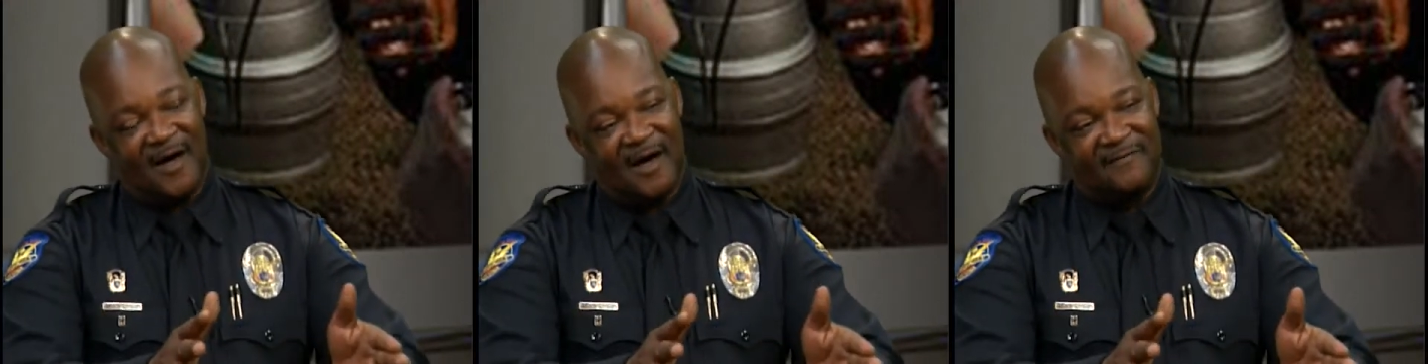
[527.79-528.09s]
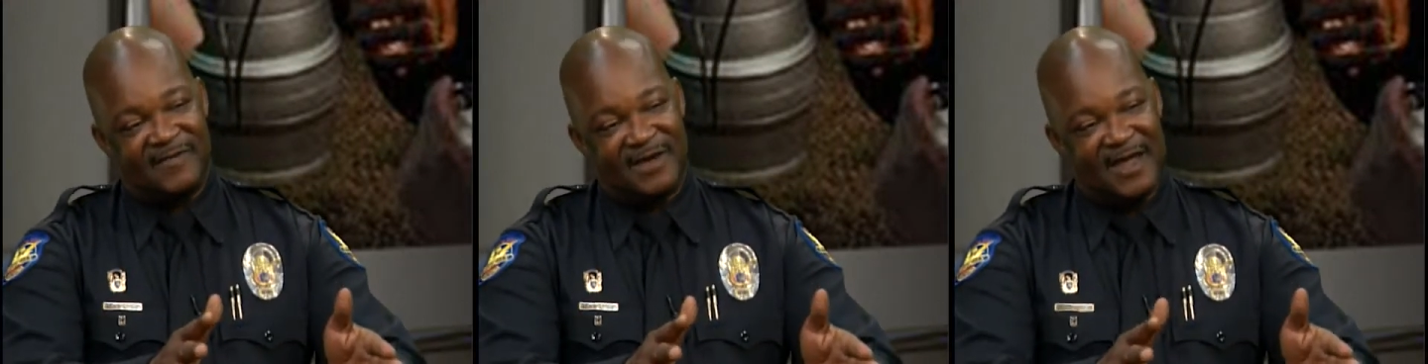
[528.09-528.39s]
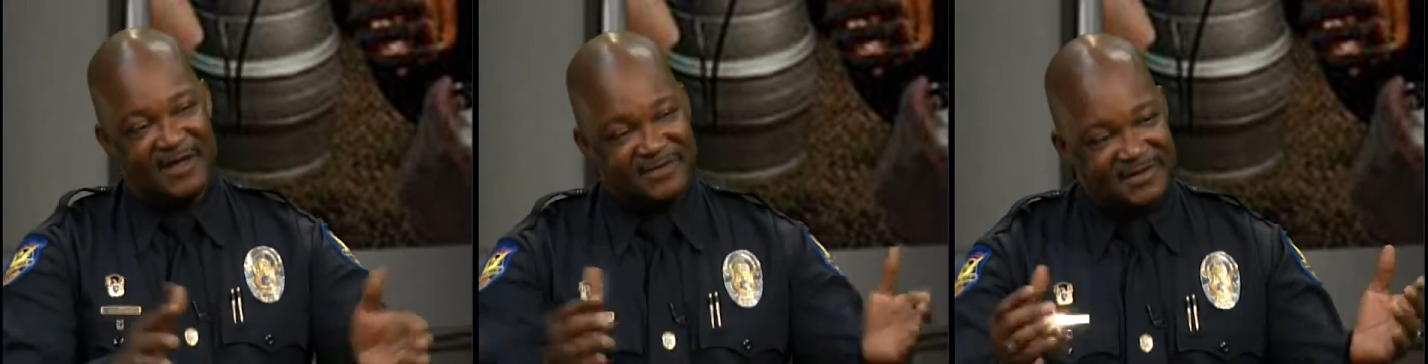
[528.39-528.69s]
of the
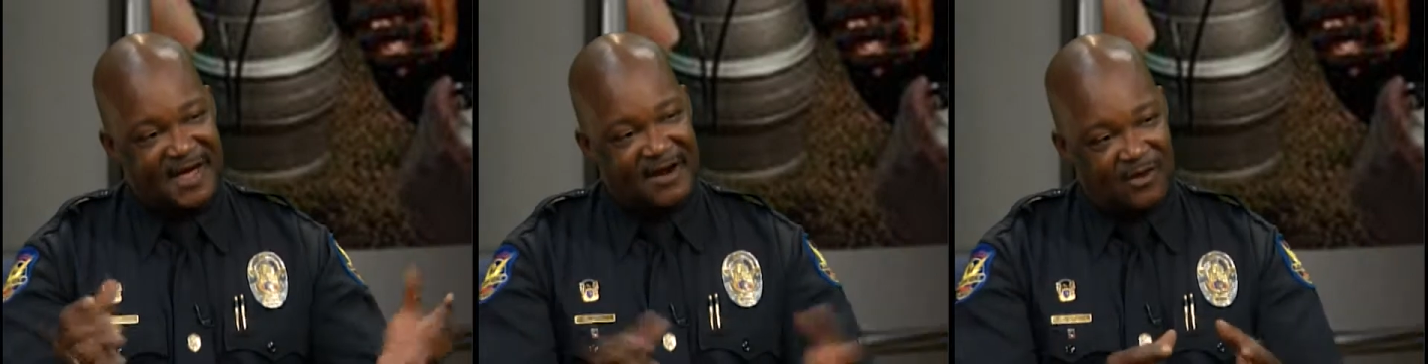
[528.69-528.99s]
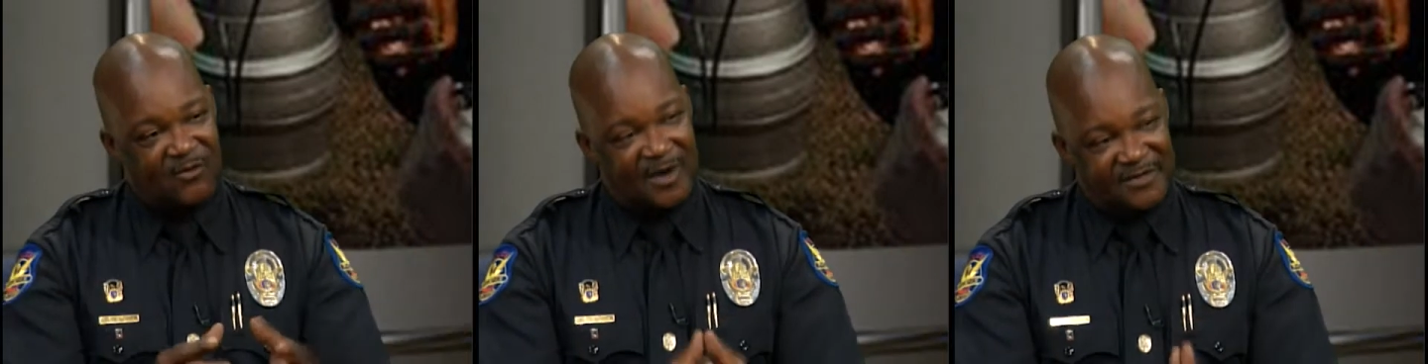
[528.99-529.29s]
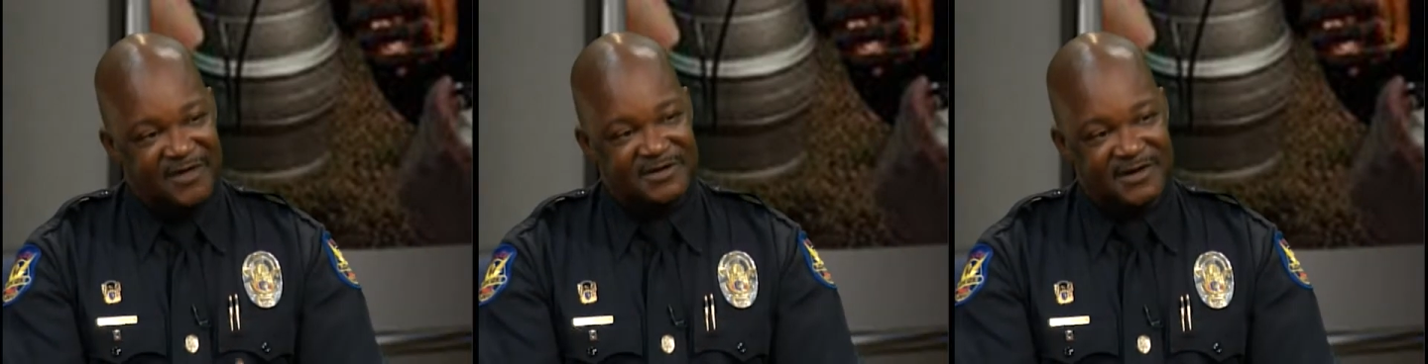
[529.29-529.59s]
kids that are
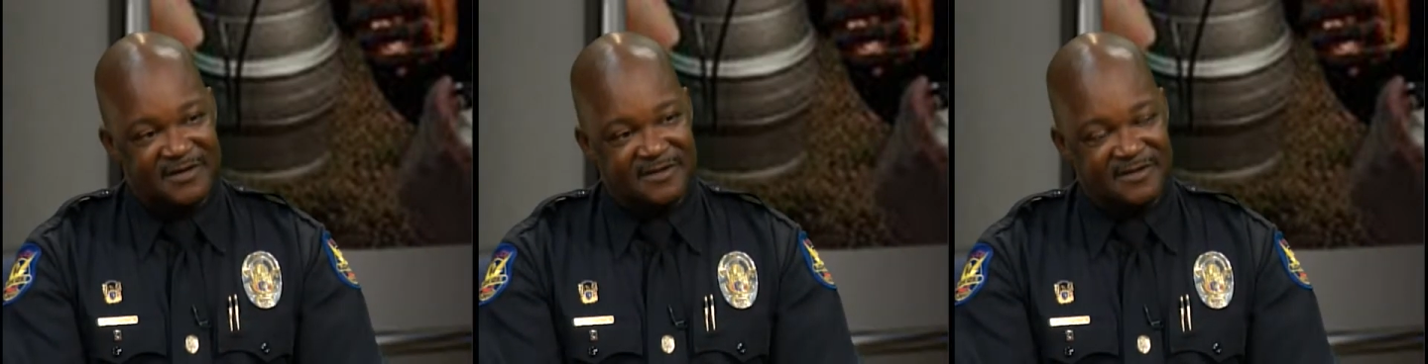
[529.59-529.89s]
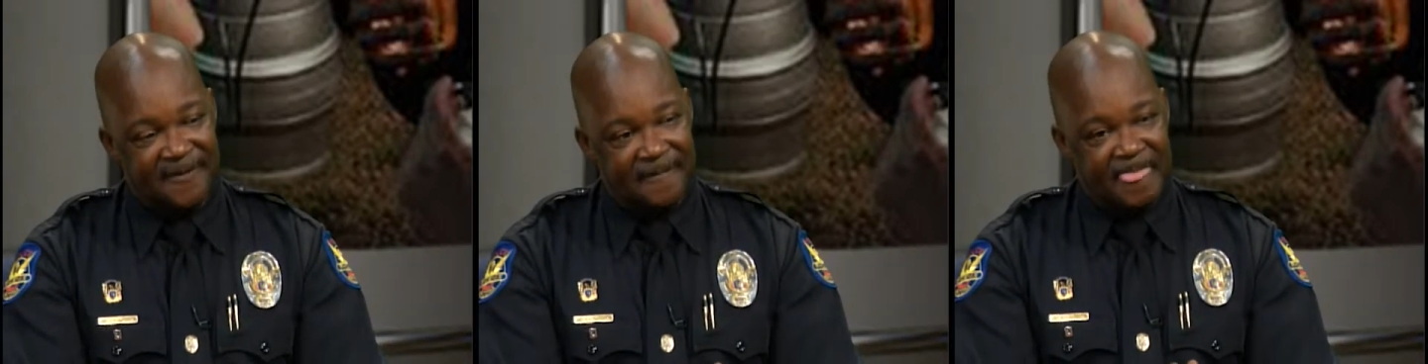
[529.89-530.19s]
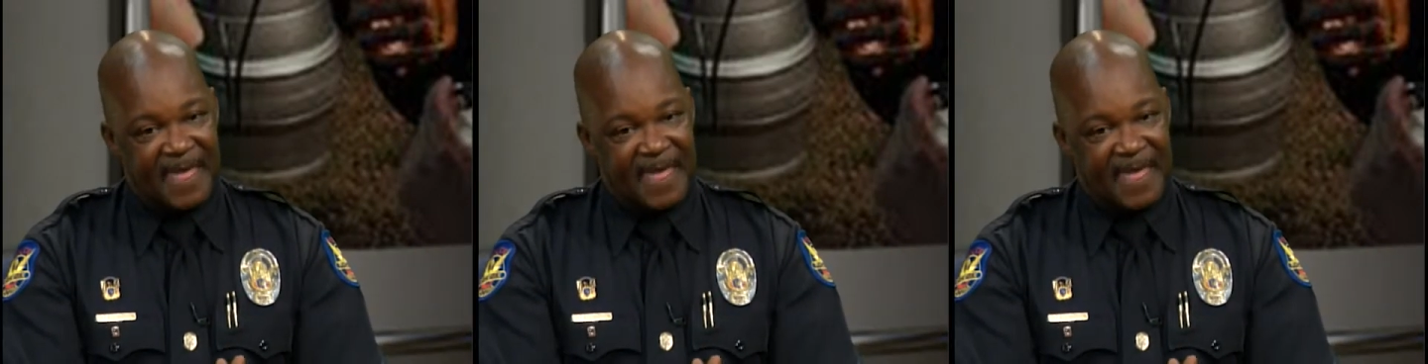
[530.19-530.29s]
with each other,